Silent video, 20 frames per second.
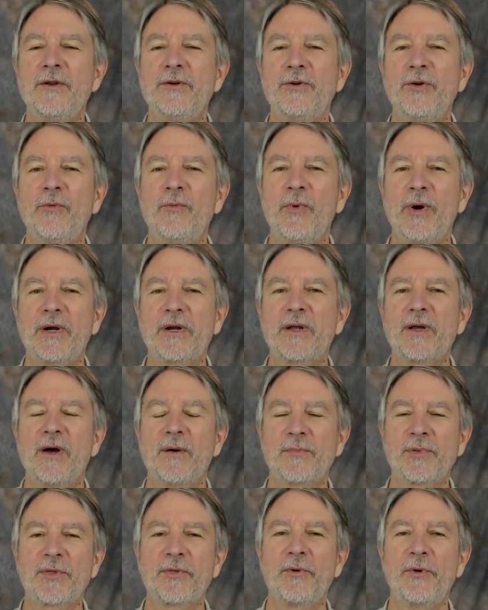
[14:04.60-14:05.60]
to what
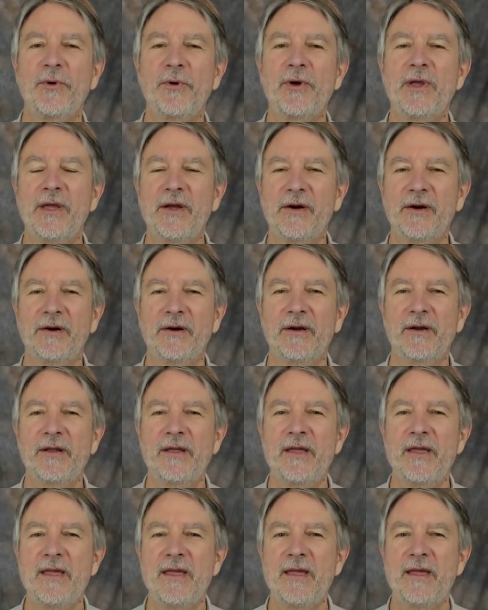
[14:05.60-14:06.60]
comes through here.
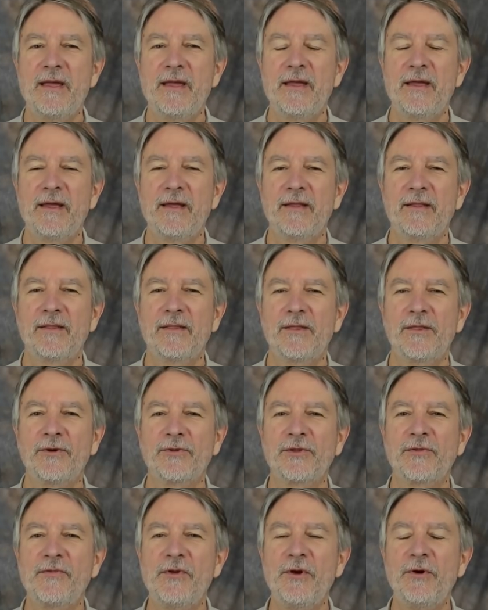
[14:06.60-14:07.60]

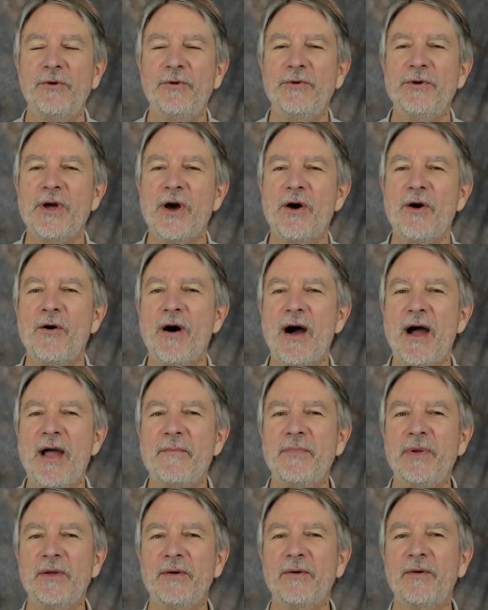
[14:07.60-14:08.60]
Those of you who know,
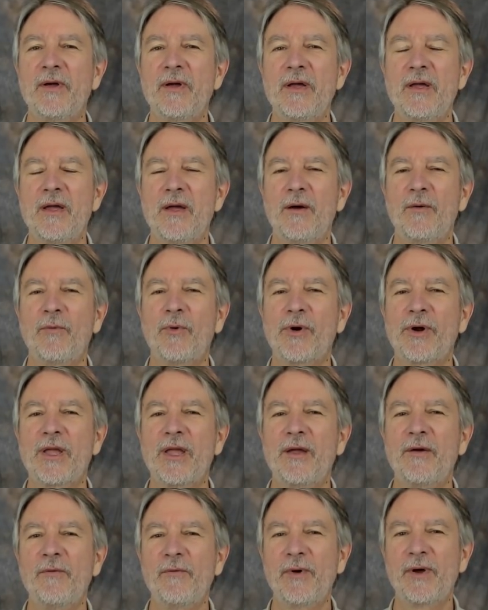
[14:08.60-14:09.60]
I've been
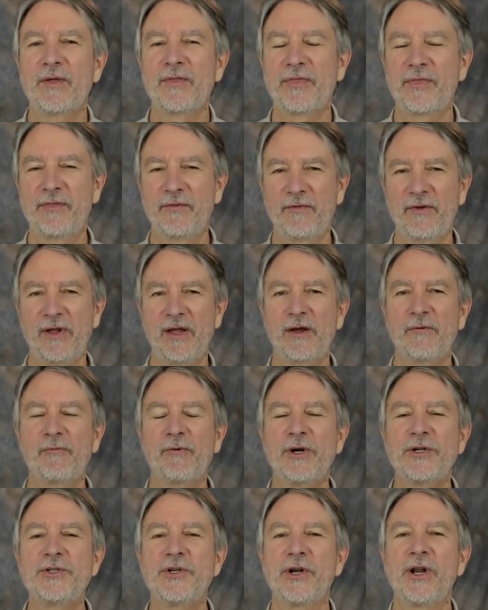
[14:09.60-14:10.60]
working with
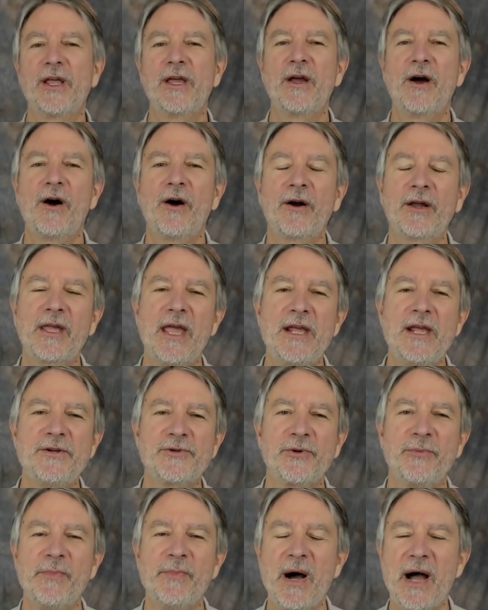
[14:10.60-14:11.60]
originally
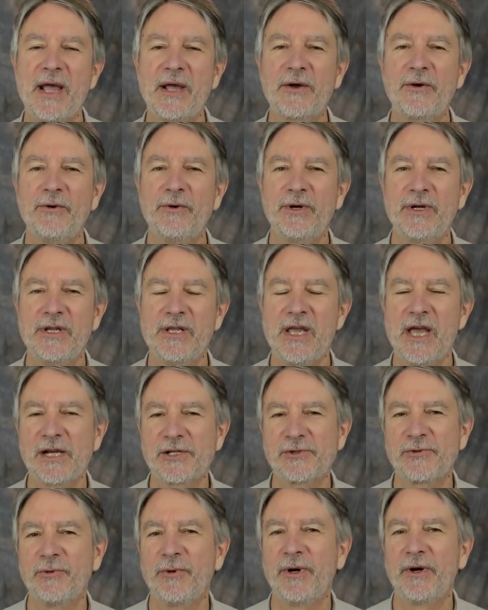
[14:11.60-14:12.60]
Archangel Michael and
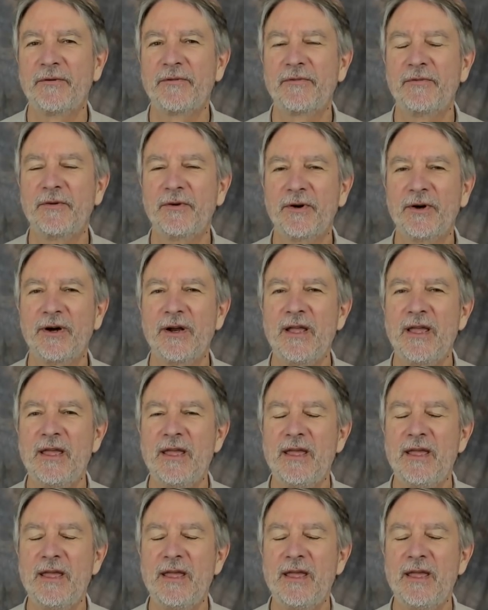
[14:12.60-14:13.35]
Yeshua for